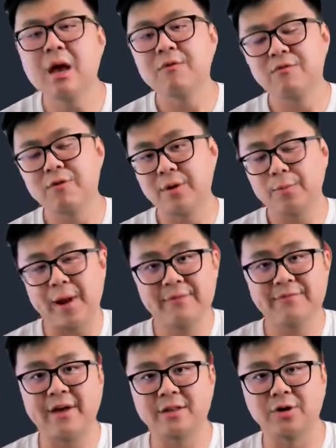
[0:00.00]
For the
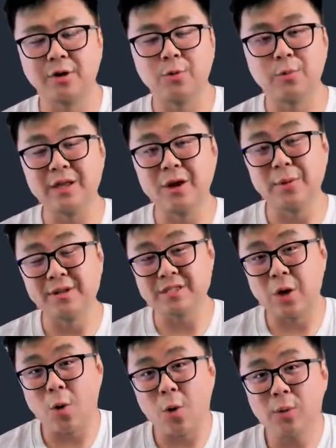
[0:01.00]
red vector, we know
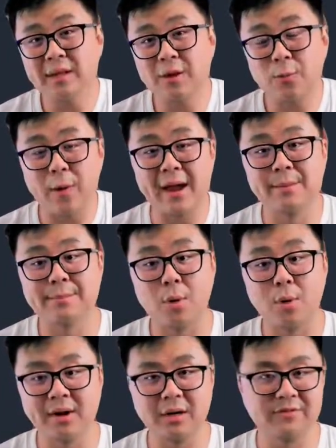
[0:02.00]
it's only the y
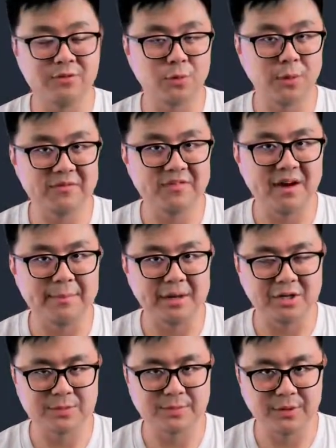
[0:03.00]
component of 25
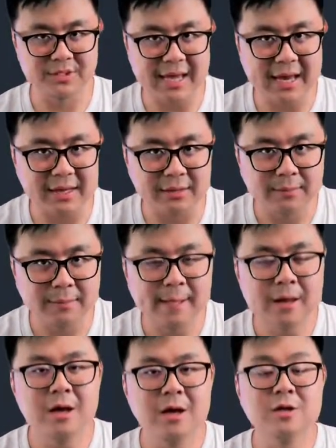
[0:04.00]
meters per second.
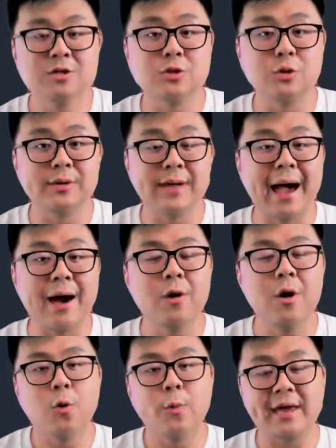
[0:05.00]
So
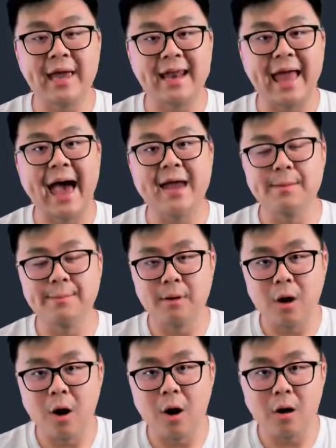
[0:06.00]
now we can add
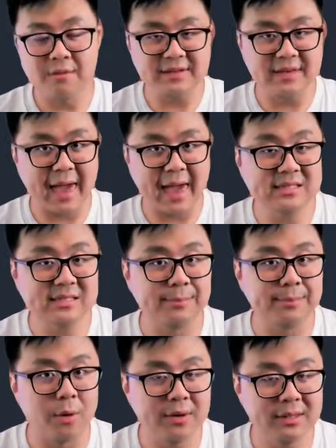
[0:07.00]
up all the x
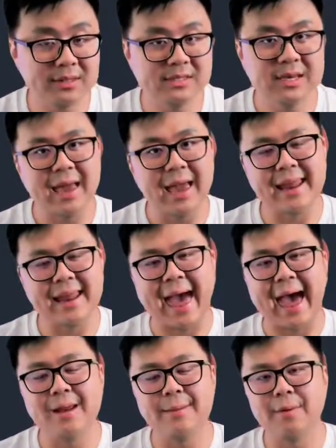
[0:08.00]
components and
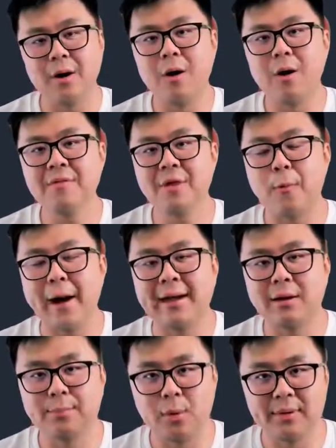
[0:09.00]
add up all the y
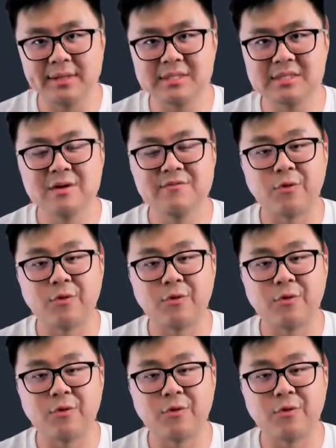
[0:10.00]
components for